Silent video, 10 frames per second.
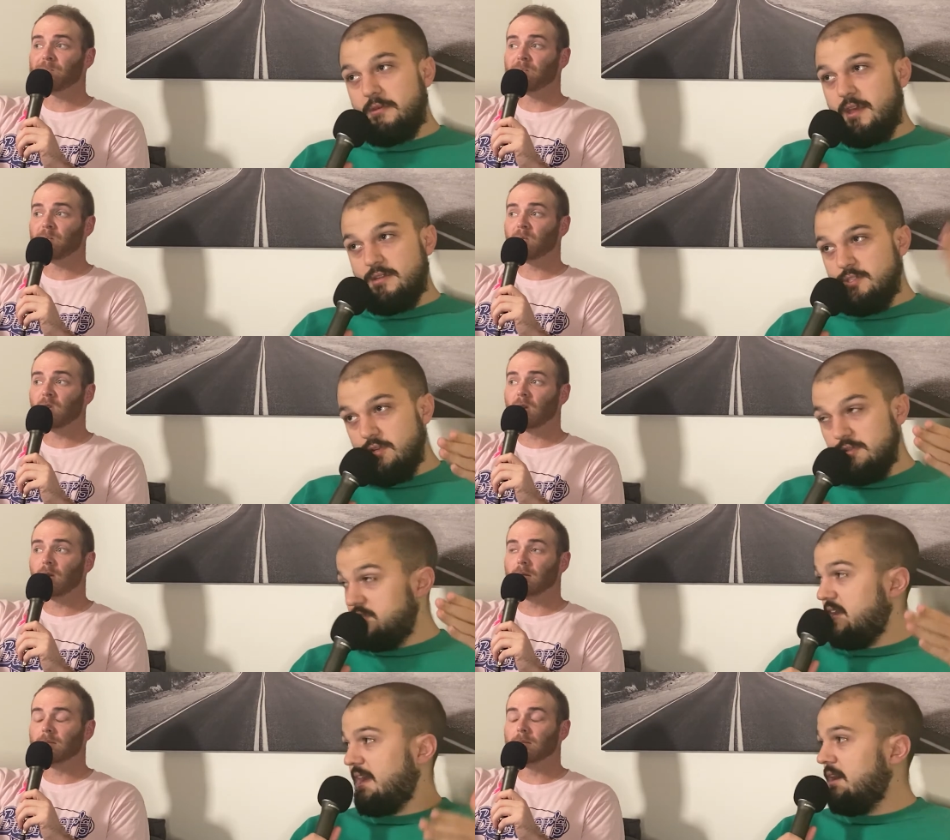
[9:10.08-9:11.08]
Speaker 1: they do
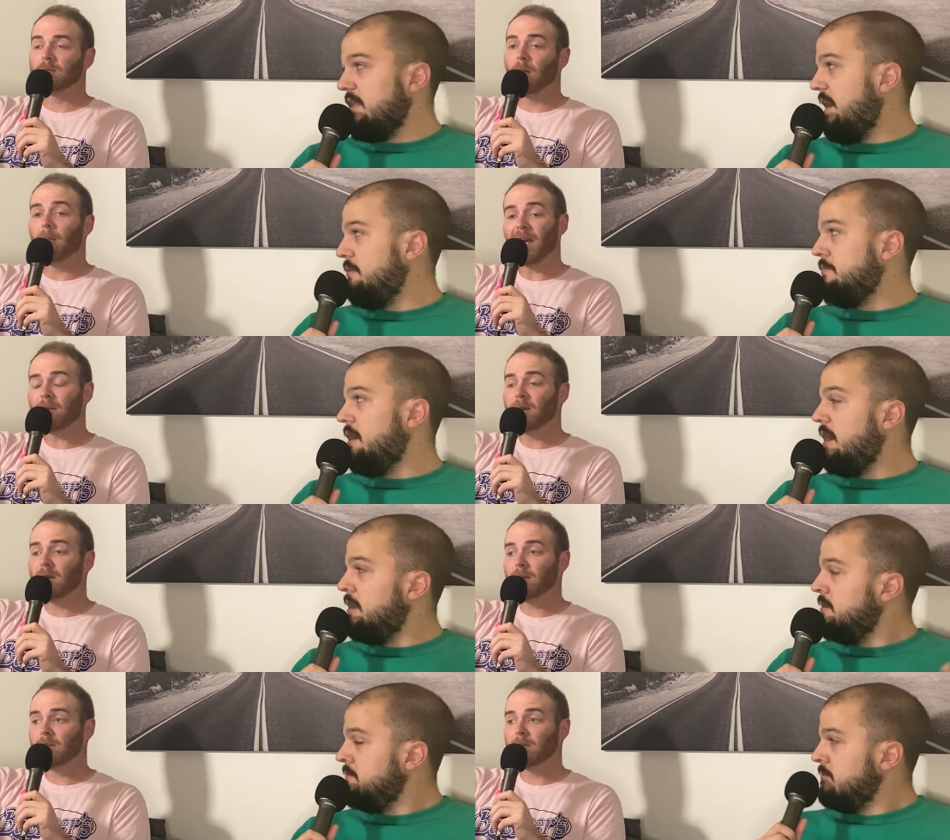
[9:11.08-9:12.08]
stink out loud.
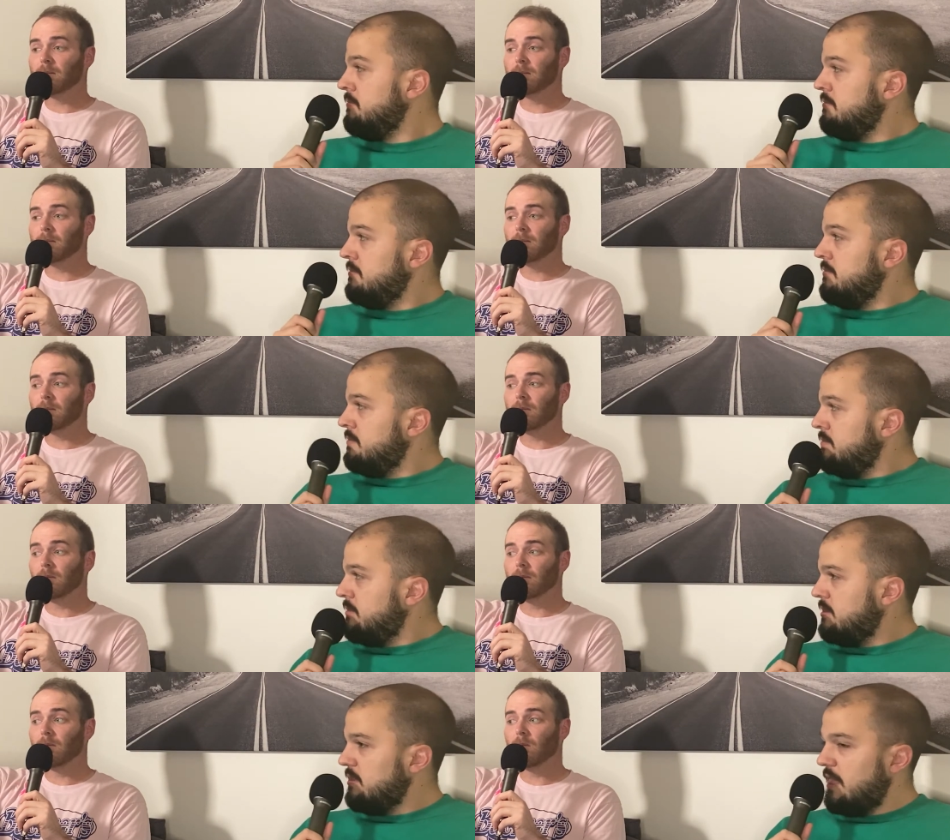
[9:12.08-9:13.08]
Maybe
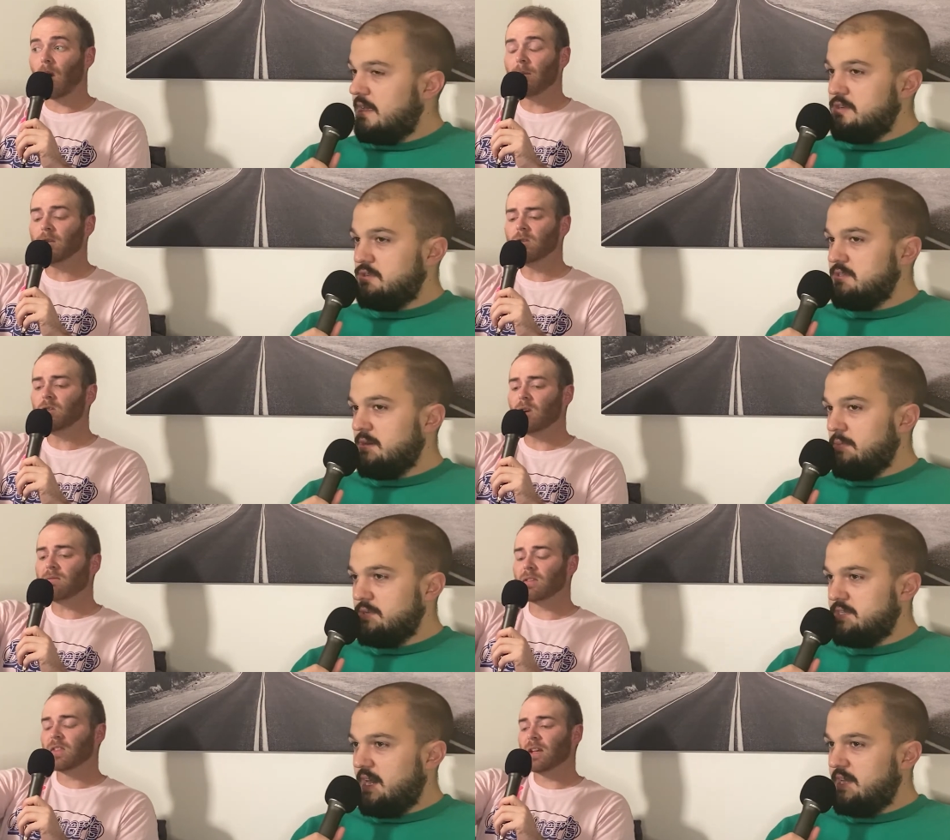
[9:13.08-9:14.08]
a lot of injuries I mean, you, on you both
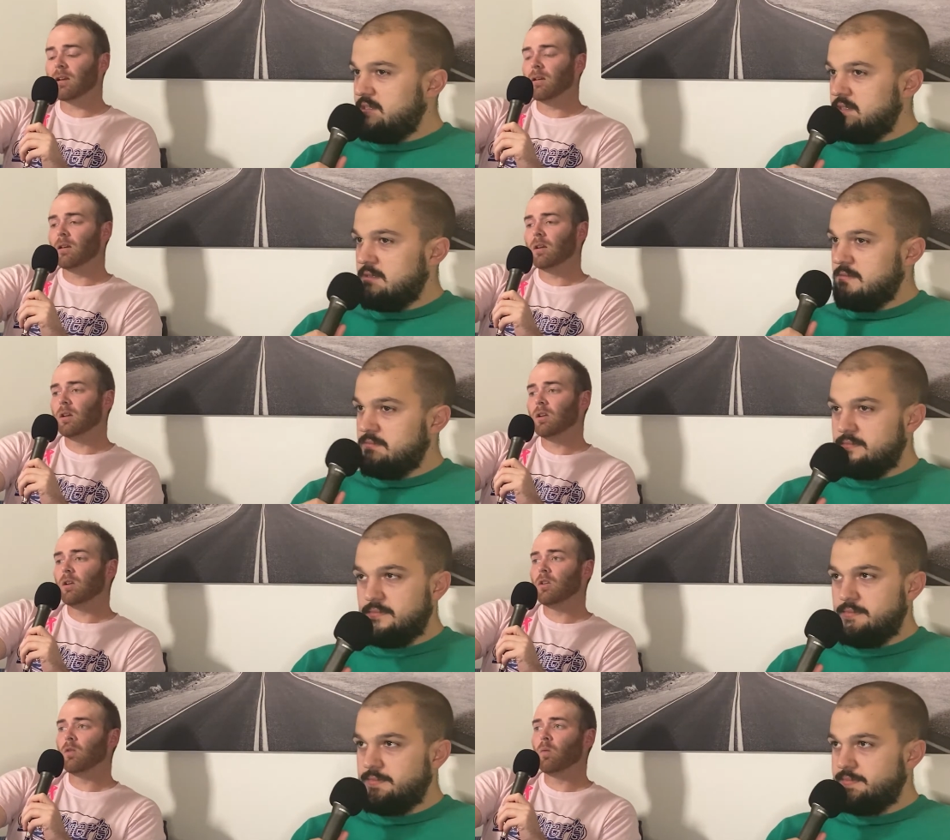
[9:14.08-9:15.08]
sides.
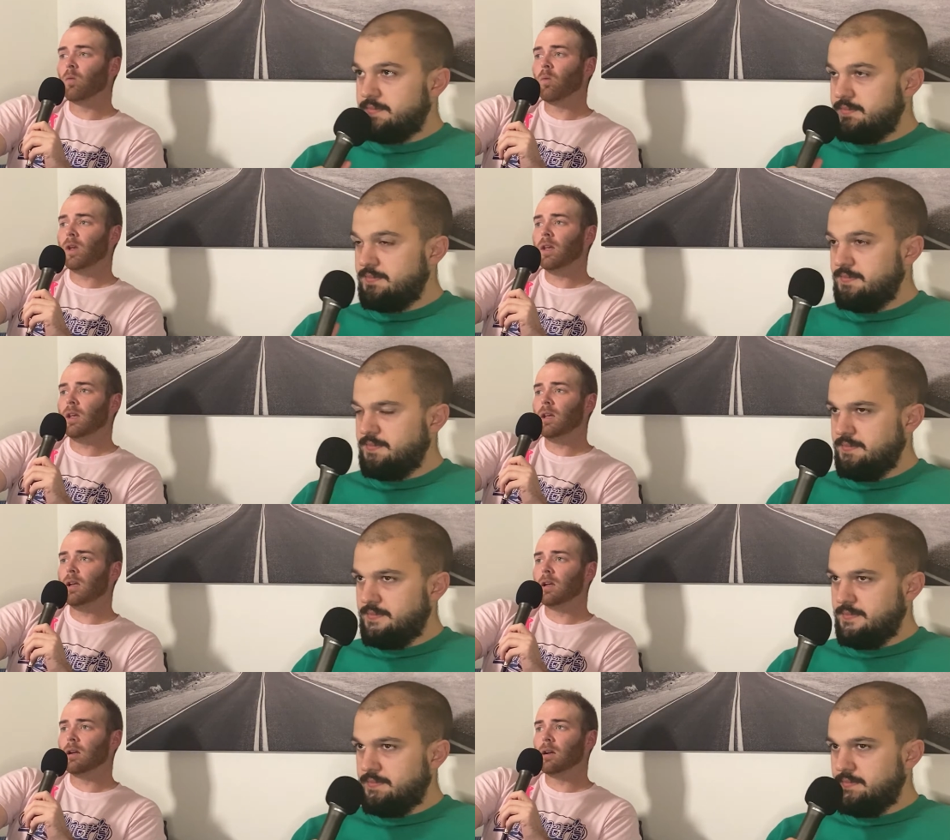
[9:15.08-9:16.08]

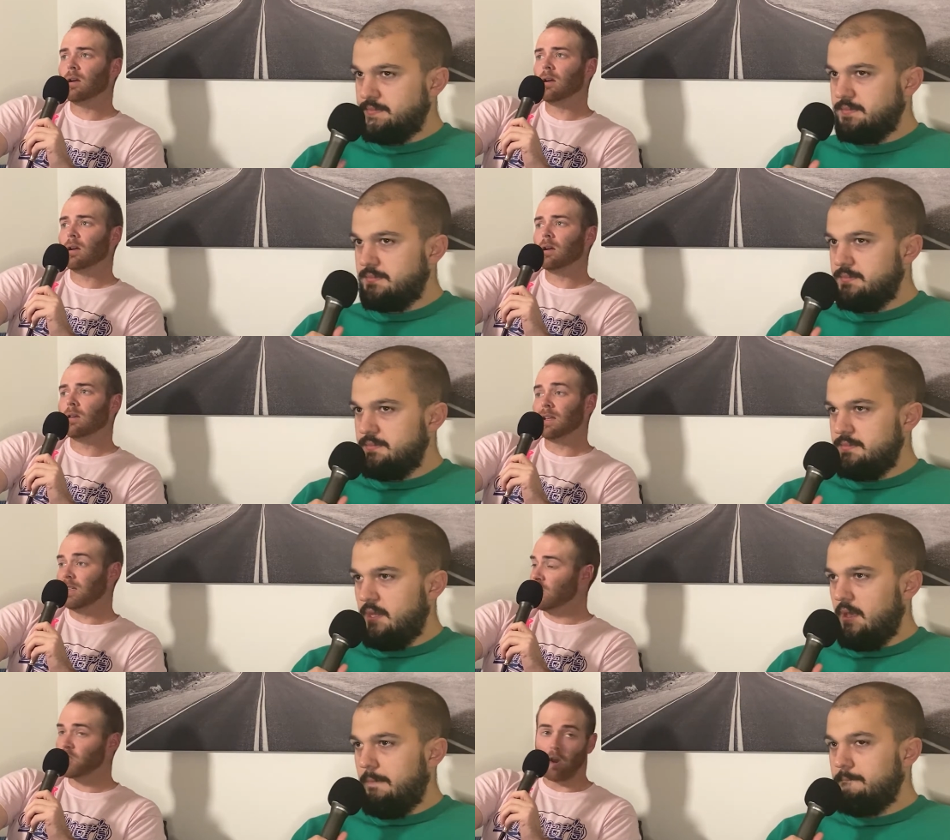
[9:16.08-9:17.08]
Speaker 2: We they
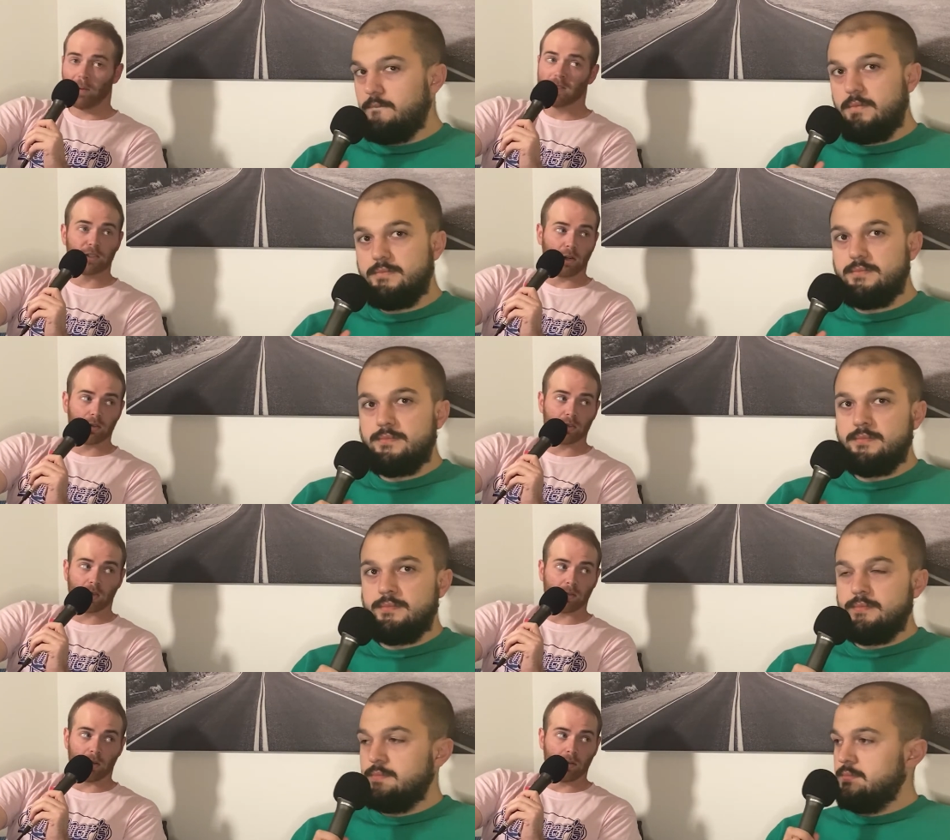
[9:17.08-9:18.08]
did just go beat the Chargers on
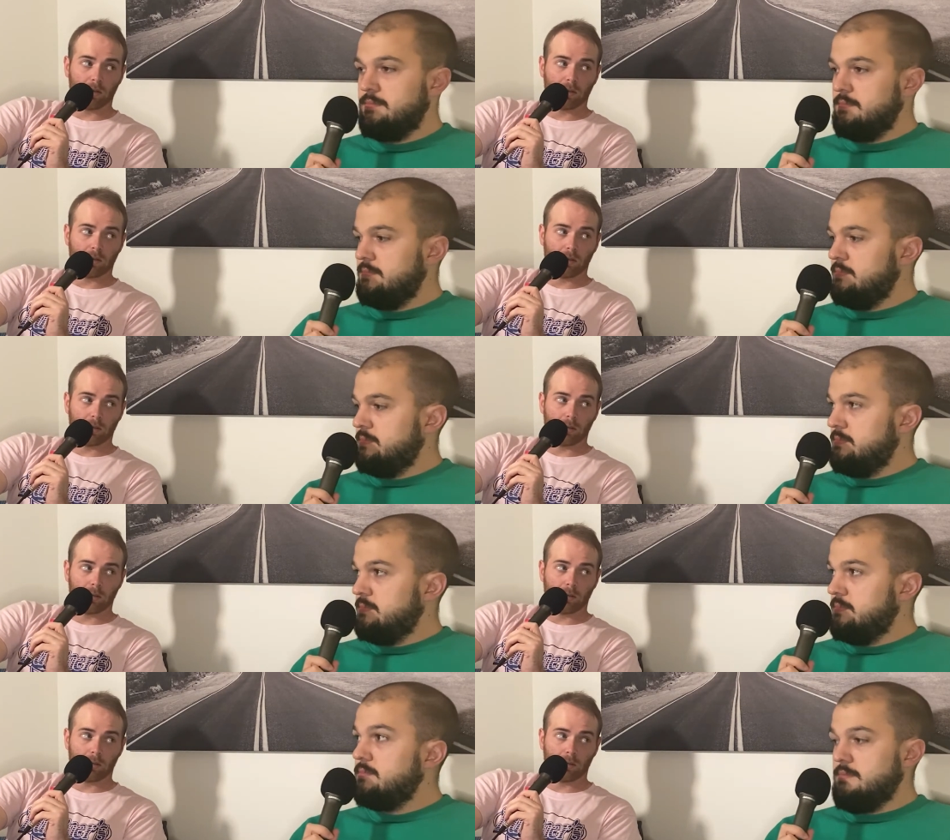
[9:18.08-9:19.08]
the road.
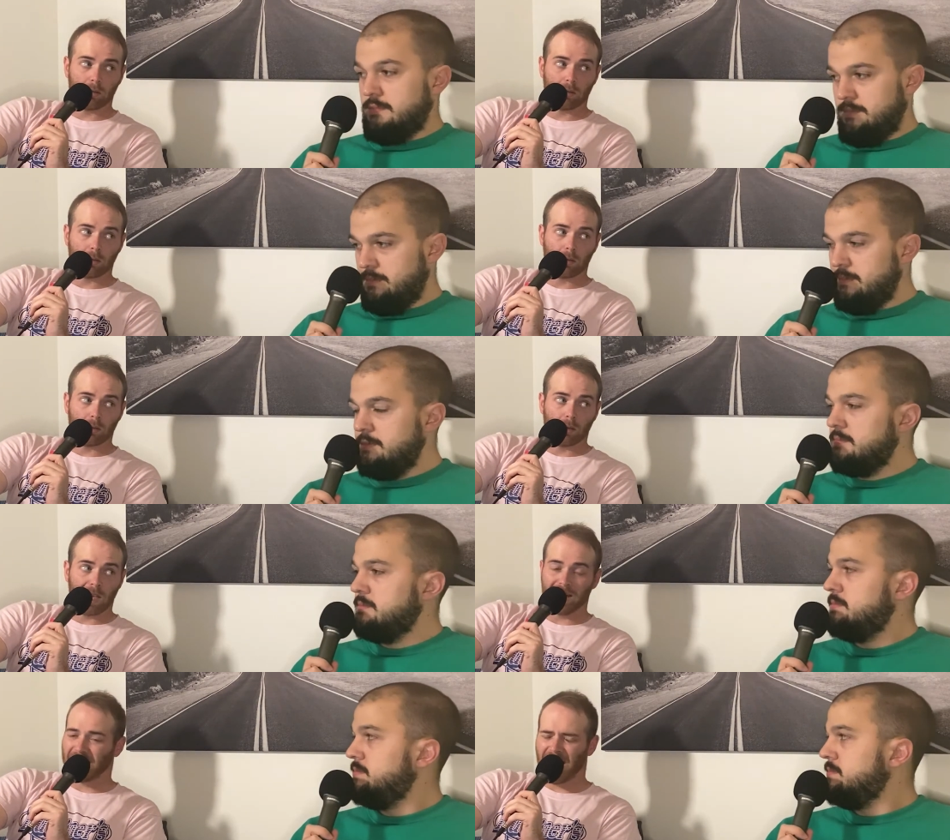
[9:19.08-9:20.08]
Mm -hmm.
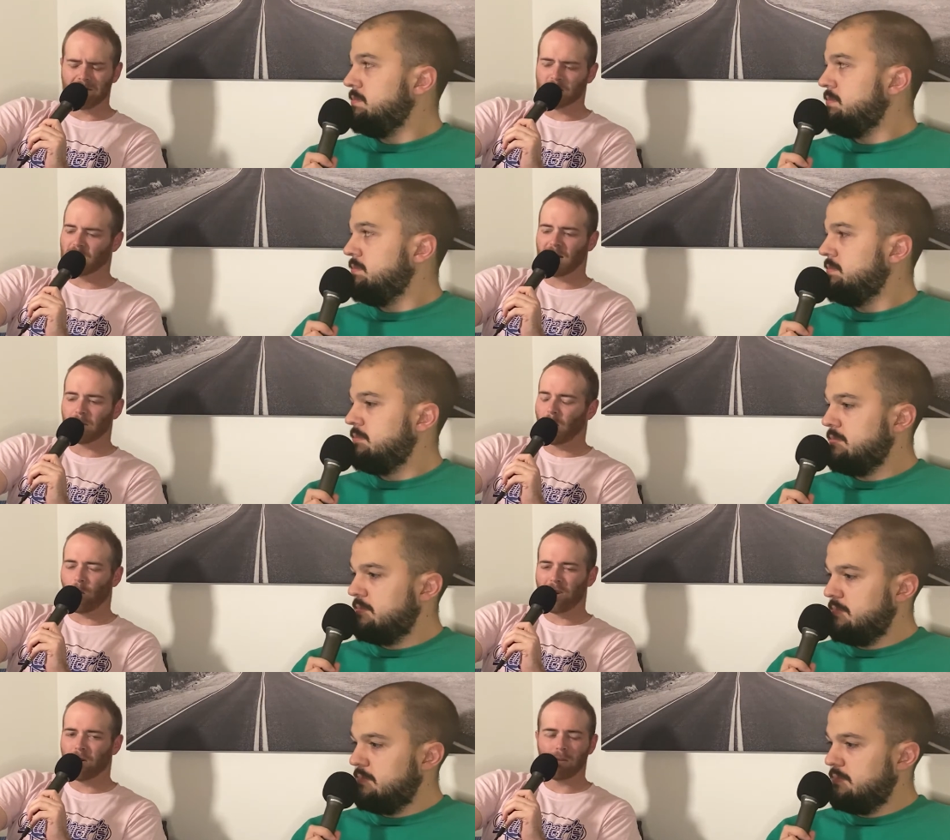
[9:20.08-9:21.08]
In a game that was had a
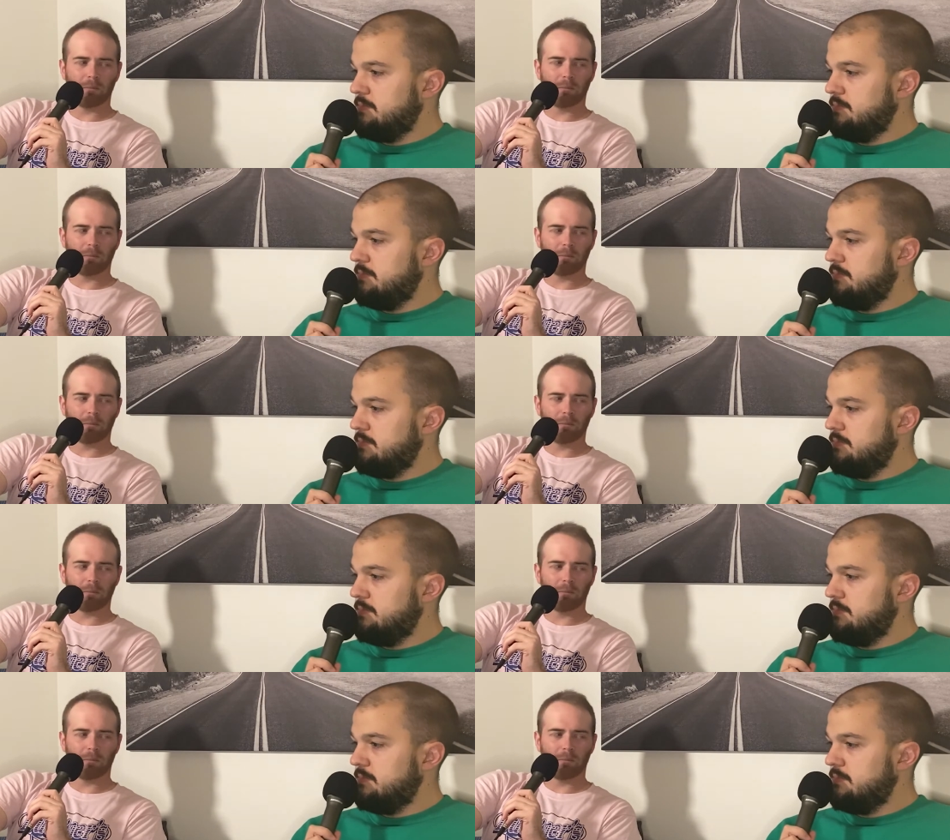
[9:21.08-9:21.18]
weird a